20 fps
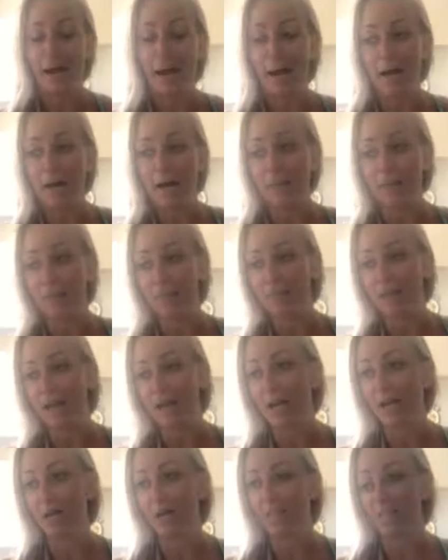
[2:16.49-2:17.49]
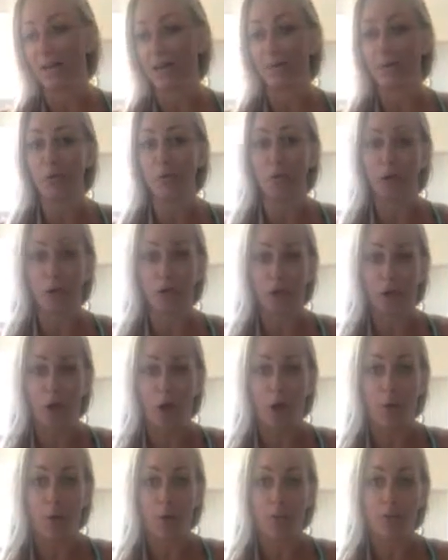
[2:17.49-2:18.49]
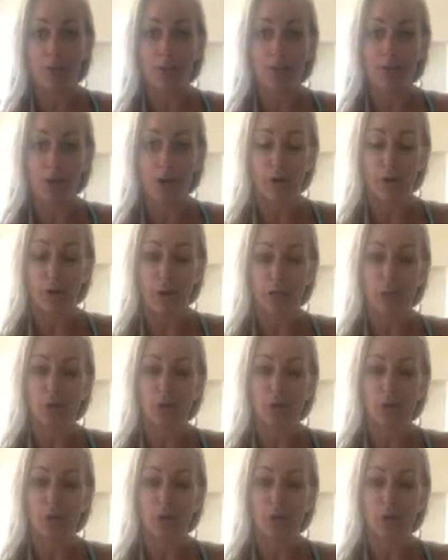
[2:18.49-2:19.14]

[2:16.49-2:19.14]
I always say, if you really want to humble yourself,